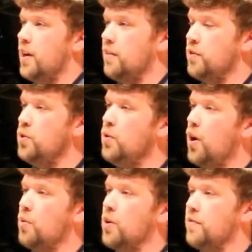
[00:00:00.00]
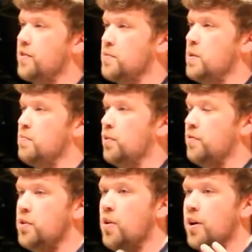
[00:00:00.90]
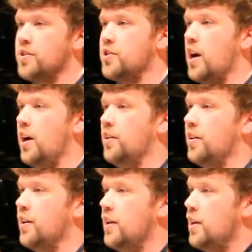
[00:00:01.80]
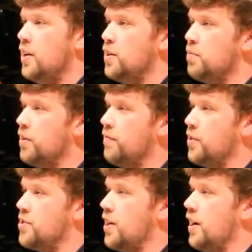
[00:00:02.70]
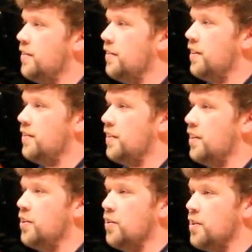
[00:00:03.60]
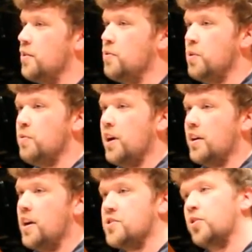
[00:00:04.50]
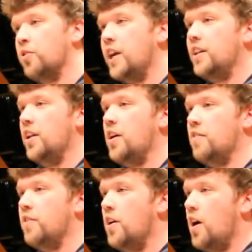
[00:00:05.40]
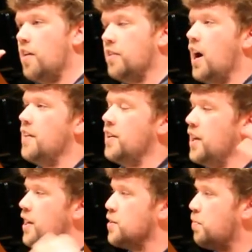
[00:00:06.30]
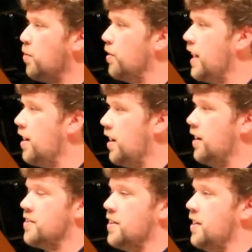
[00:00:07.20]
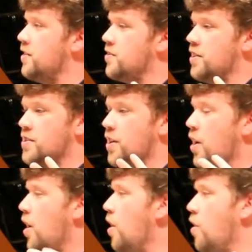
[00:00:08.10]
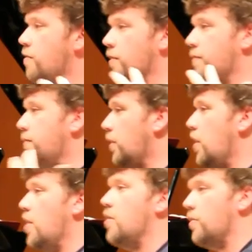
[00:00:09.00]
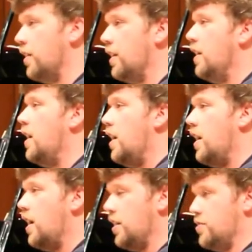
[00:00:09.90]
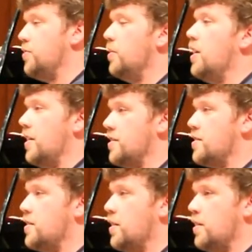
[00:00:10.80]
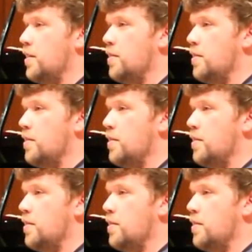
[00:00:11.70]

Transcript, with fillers: And if you are one of his people, if you are his child, and the book of First John says that, you know, we recognize the great love of God that he has poured out on us, that he has just overflowed onto us